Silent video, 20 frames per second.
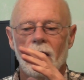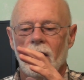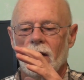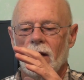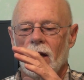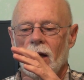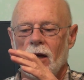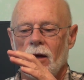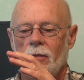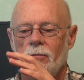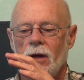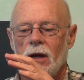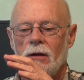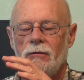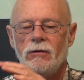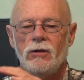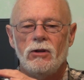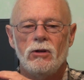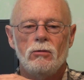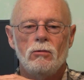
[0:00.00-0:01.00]

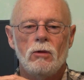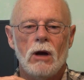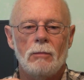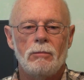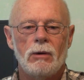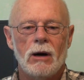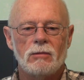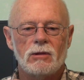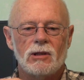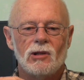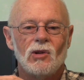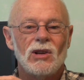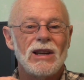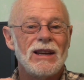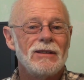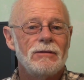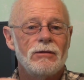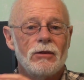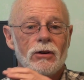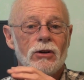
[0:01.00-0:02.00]
if you are perhaps
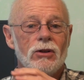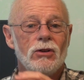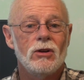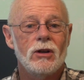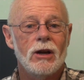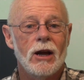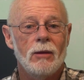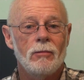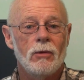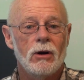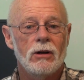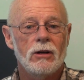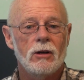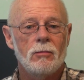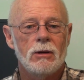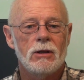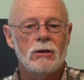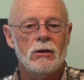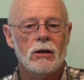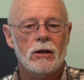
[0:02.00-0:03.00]
looking for a new camera and you've
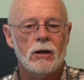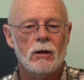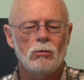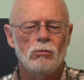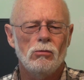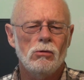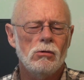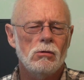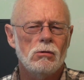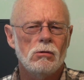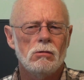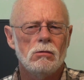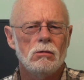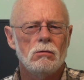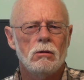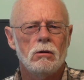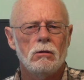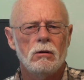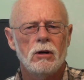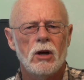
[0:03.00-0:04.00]
been thinking,
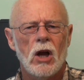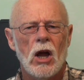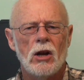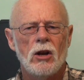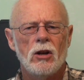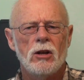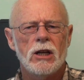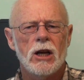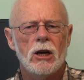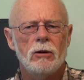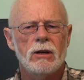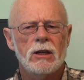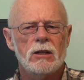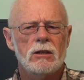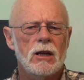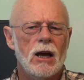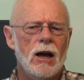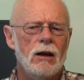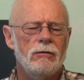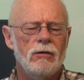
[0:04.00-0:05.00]
ooh, Canon
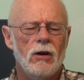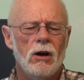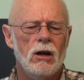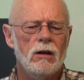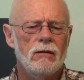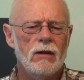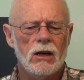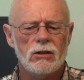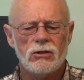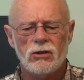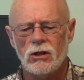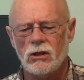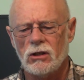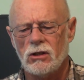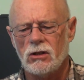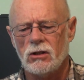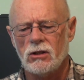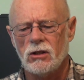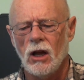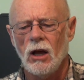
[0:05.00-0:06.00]
EOS R5,
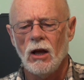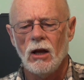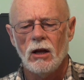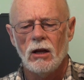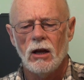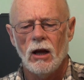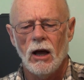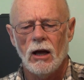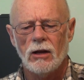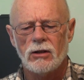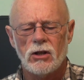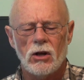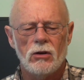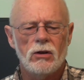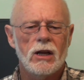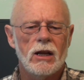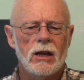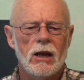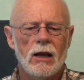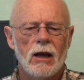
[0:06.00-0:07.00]
R6,
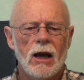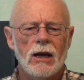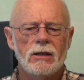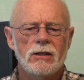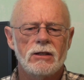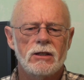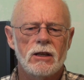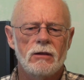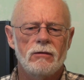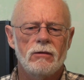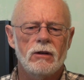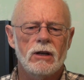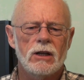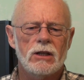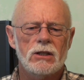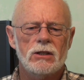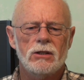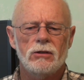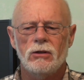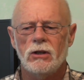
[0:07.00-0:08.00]
Sony
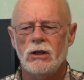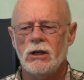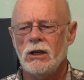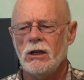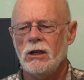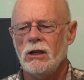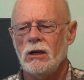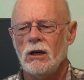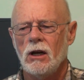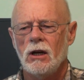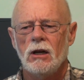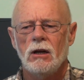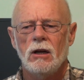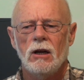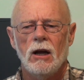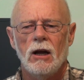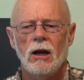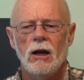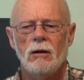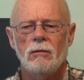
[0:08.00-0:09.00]
A7S3,
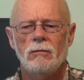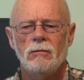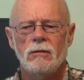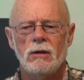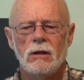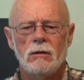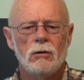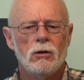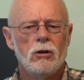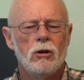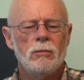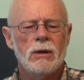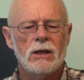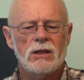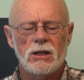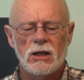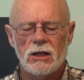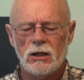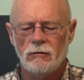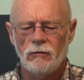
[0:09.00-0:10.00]

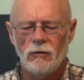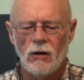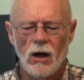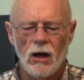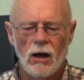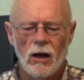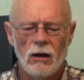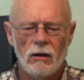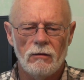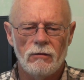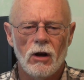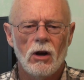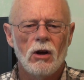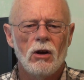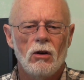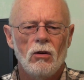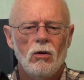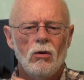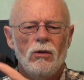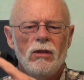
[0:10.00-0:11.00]
Lumix S5,
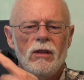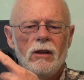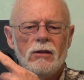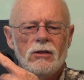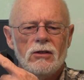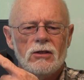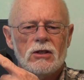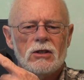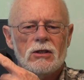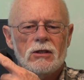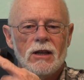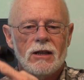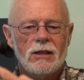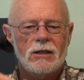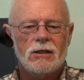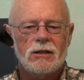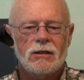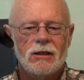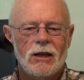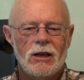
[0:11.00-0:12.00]
or this.
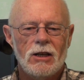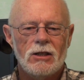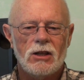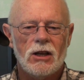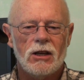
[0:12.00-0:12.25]
Yes, it is a